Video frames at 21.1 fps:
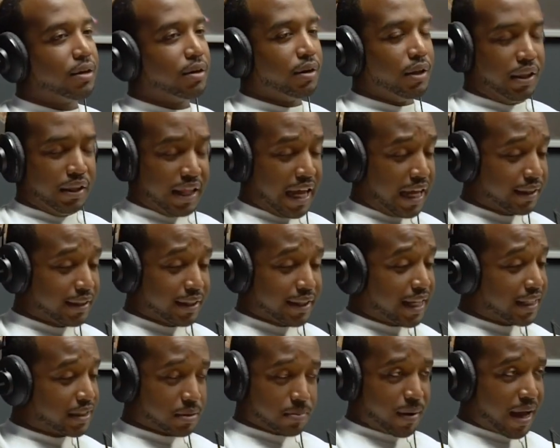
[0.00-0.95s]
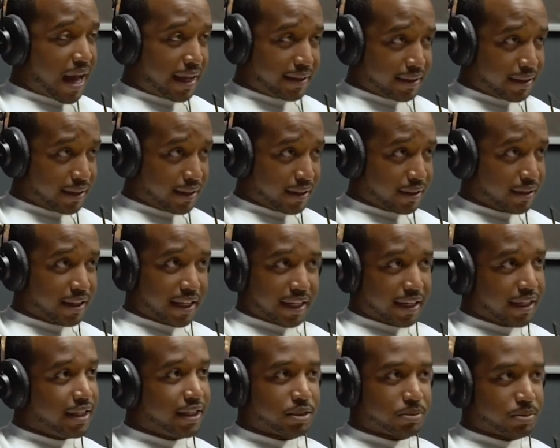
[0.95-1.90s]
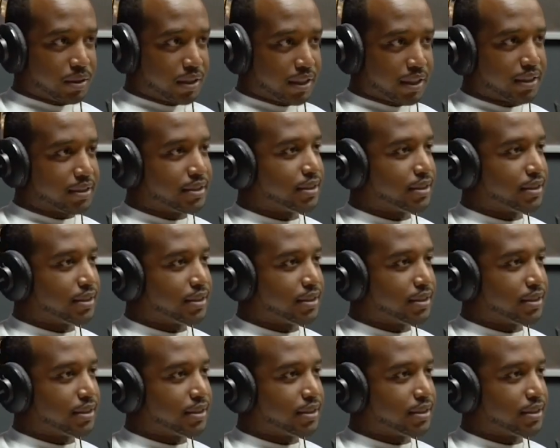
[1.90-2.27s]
Not that that's a bad thing. Yeah. Like, it is what it is.